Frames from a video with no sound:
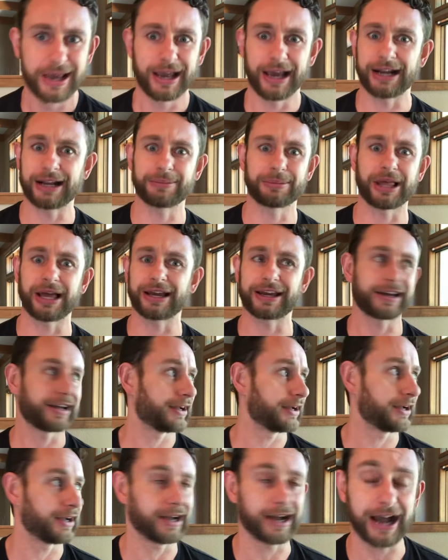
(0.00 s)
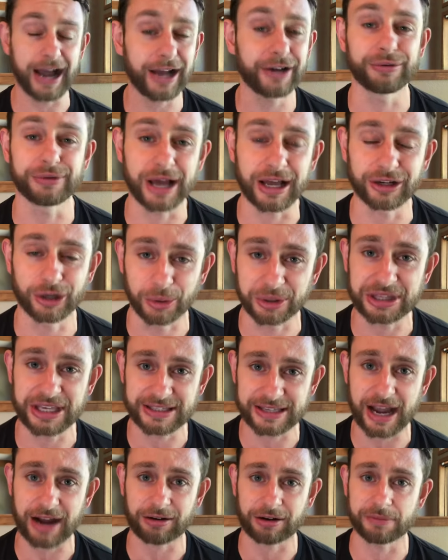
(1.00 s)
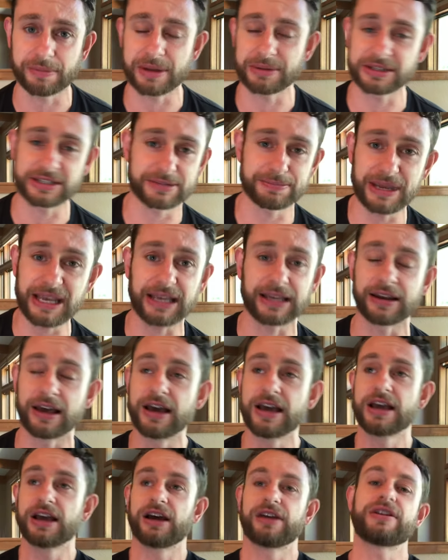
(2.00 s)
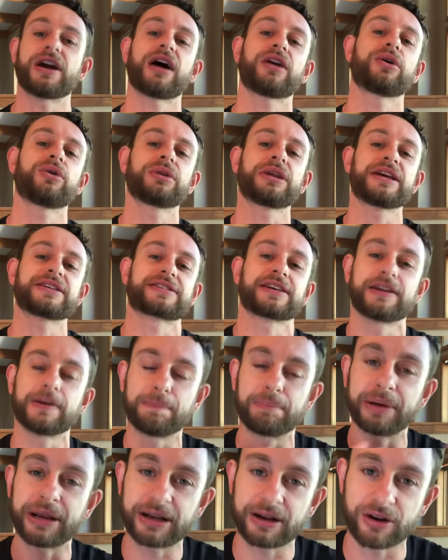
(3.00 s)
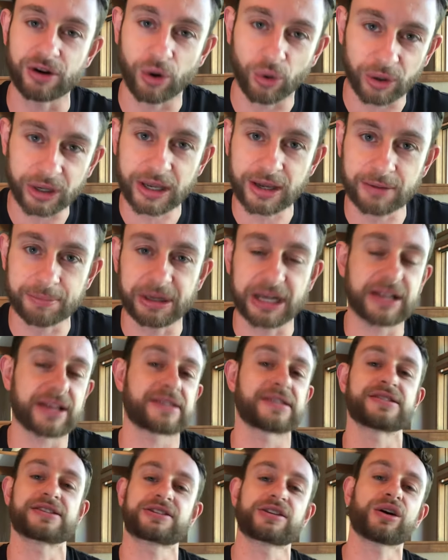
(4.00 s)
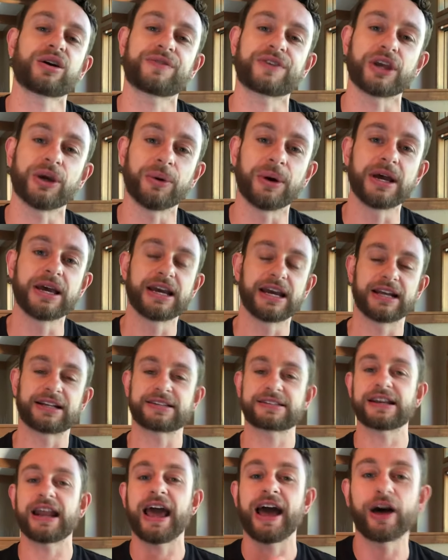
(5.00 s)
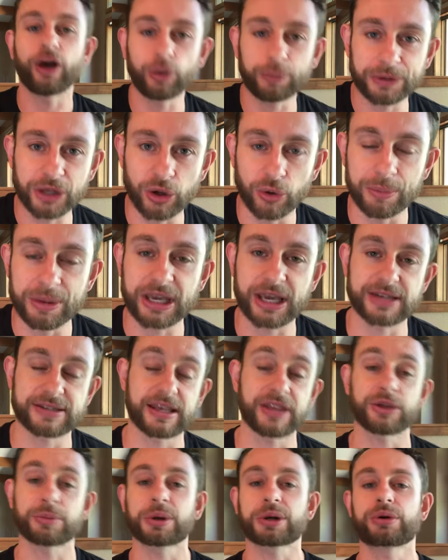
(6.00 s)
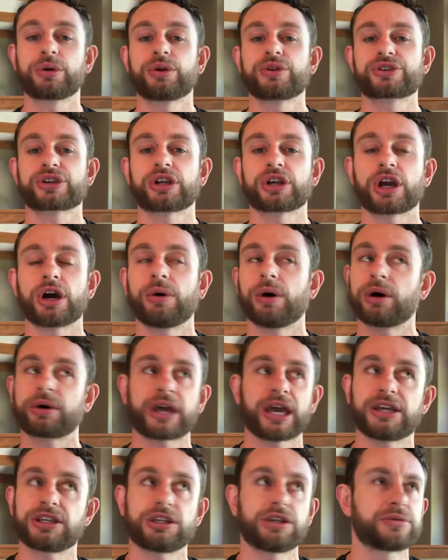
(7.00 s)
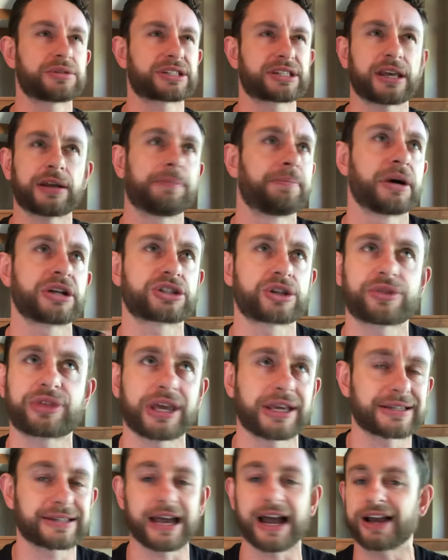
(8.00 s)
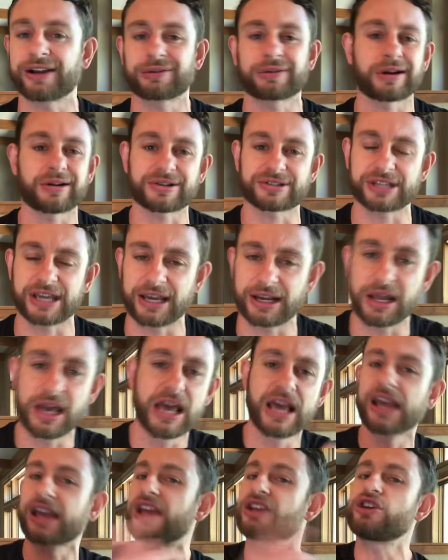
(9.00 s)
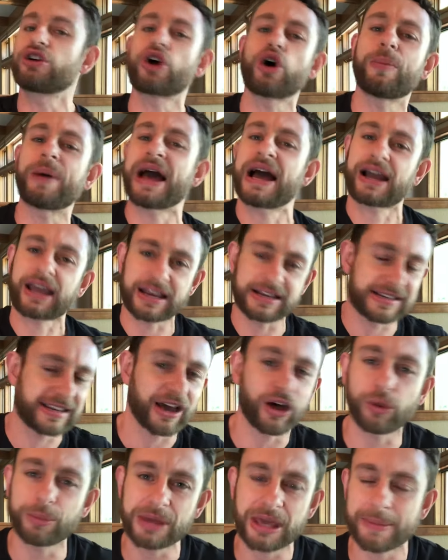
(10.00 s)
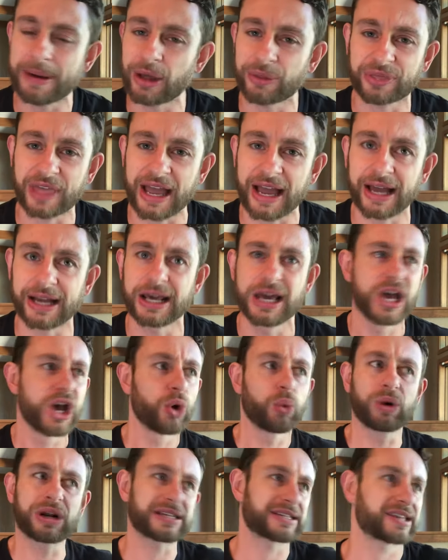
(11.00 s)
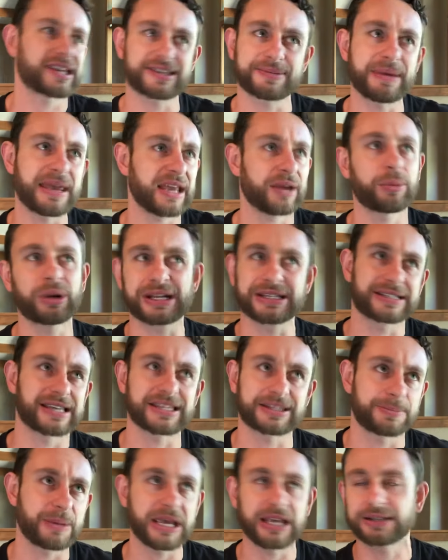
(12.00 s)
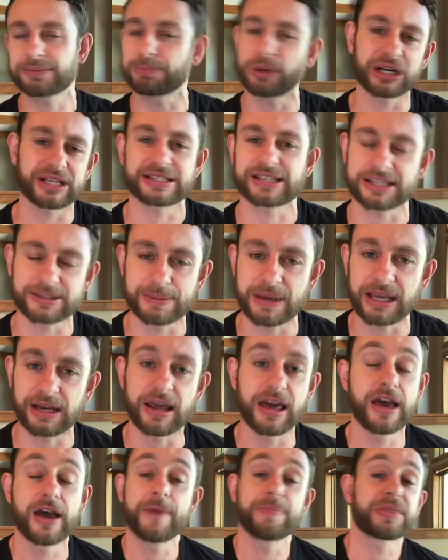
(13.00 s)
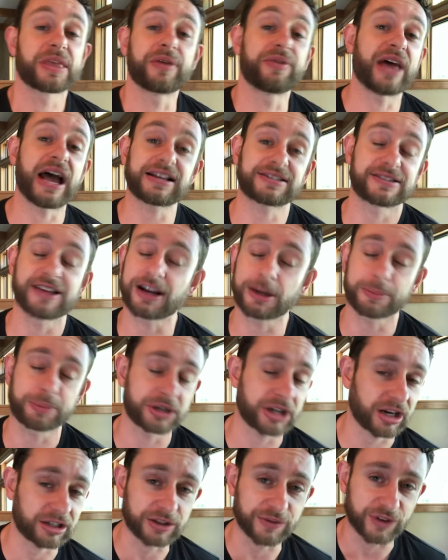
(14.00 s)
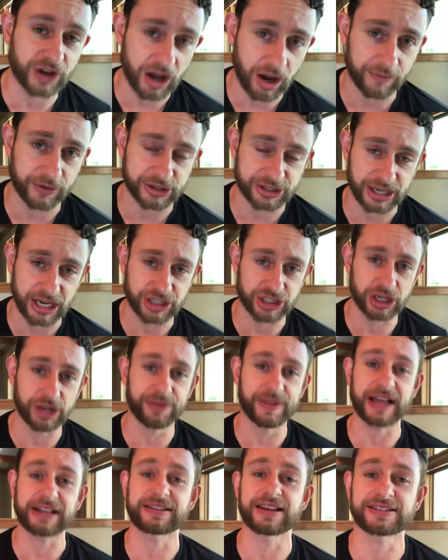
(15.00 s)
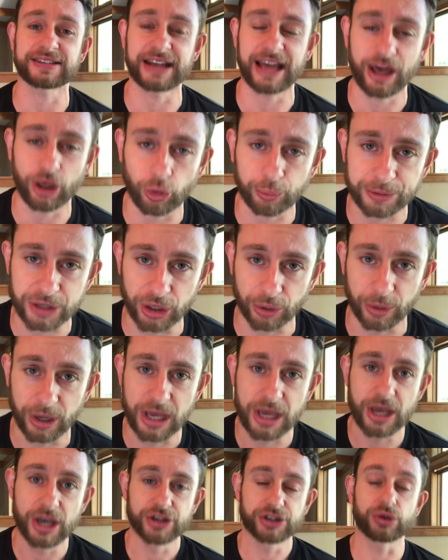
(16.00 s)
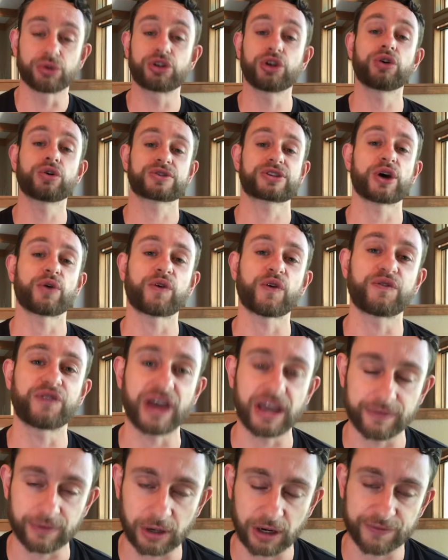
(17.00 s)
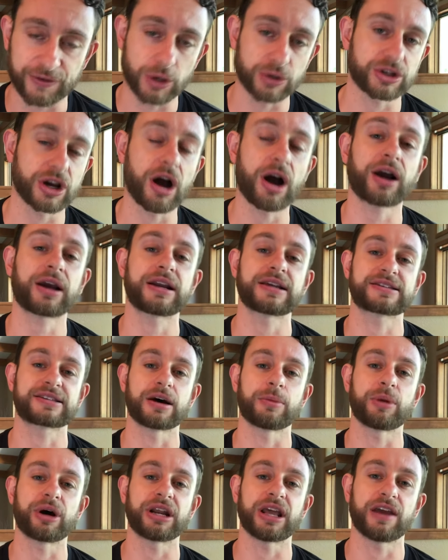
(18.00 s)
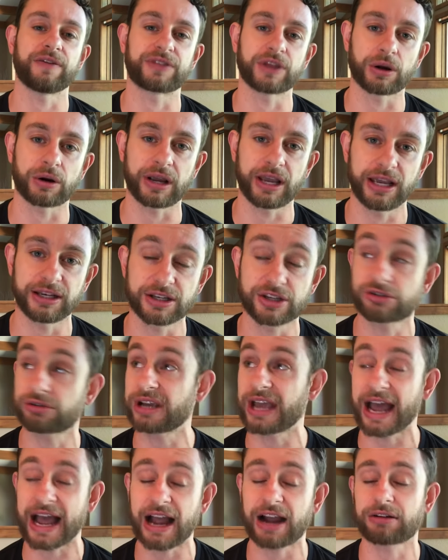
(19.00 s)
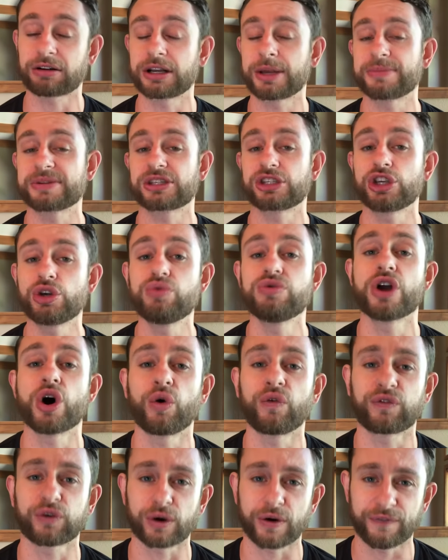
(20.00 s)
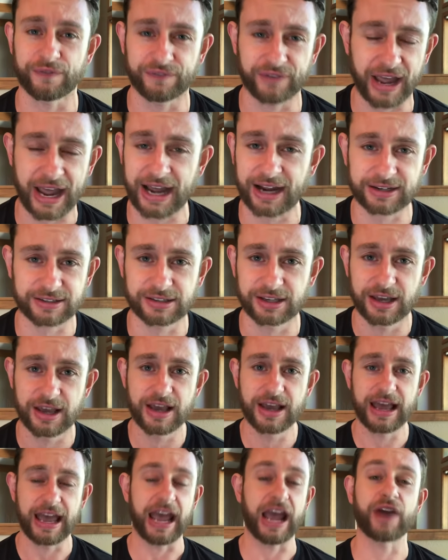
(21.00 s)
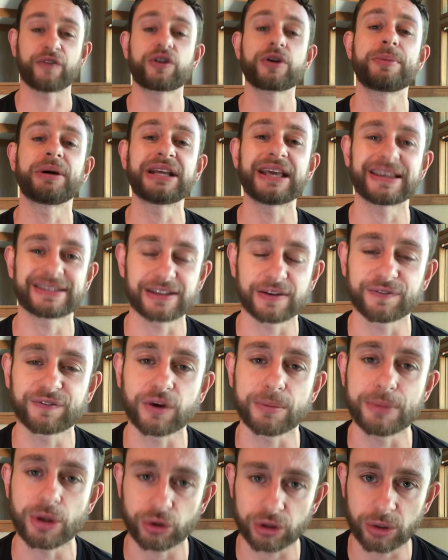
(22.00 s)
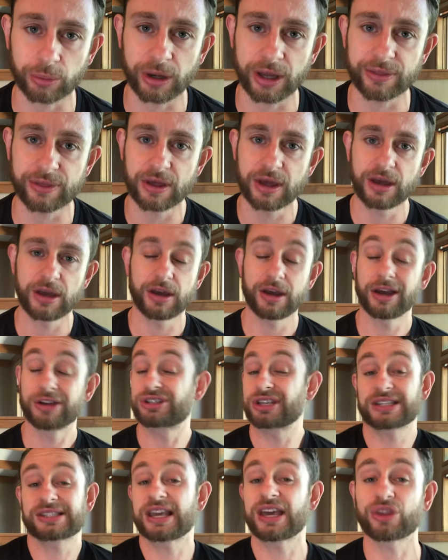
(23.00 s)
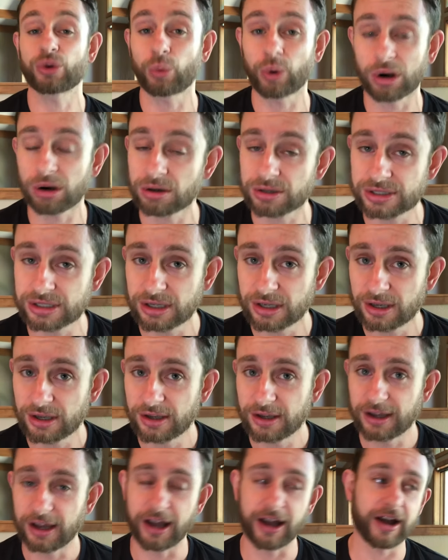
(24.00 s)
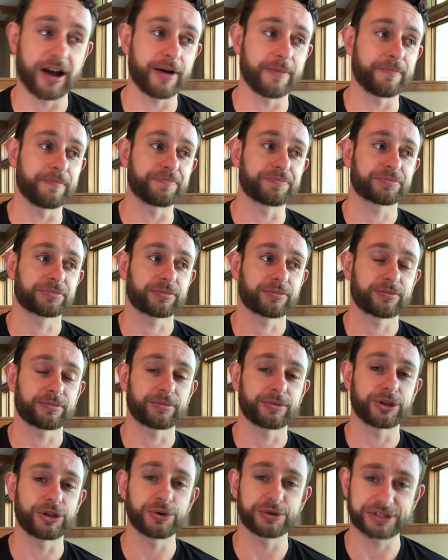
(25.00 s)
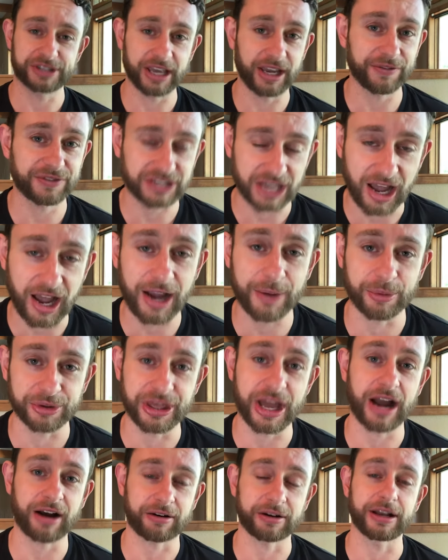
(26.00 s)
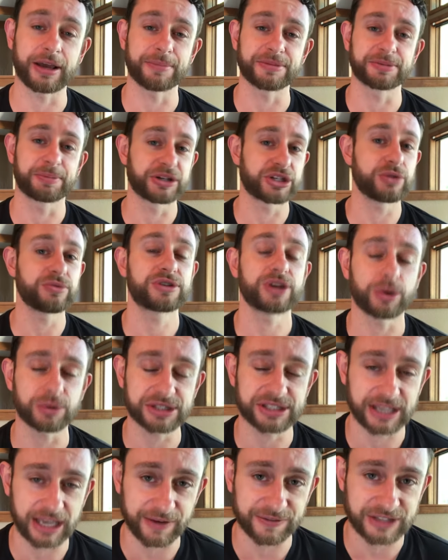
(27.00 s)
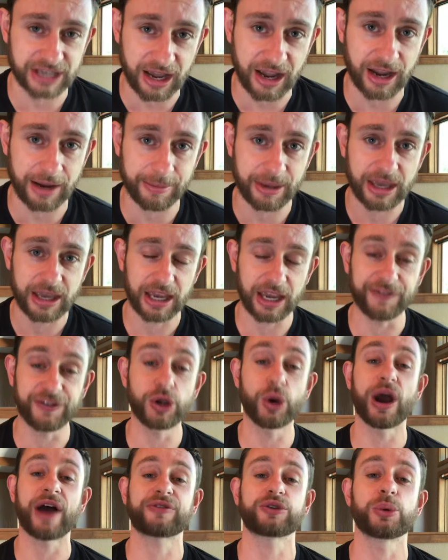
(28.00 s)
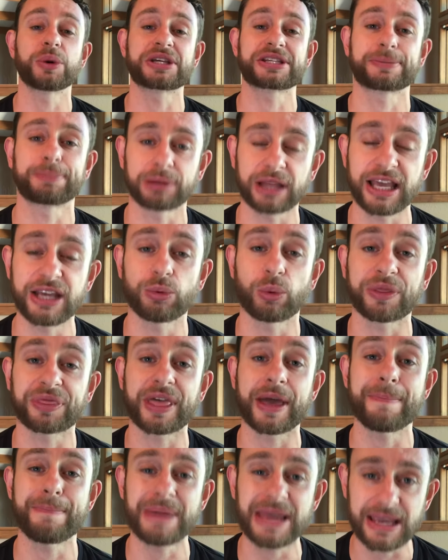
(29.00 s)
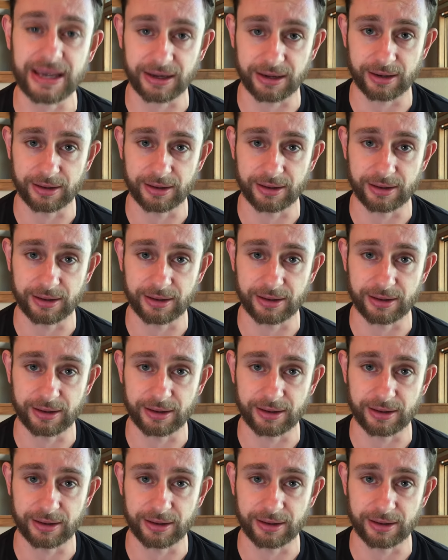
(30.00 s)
And I'm like, I do not know what these acronyms mean. Not only is it a bit annoying, but it doesn't serve you. It doesn't help you because then the recruiter's gonna go, okay, you said a bunch of things I don't understand. Can you go back and tell me about that? What does this mean? What does this mean? What does this mean? That's not a productive conversation. That doesn't help you. So do yourself a favor. If you're talking to someone, if there are industry acronyms you know for a fact everybody isn't familiar with, just say the words. Um, you save time with acronyms, but you don't save time if you have to explain what they mean.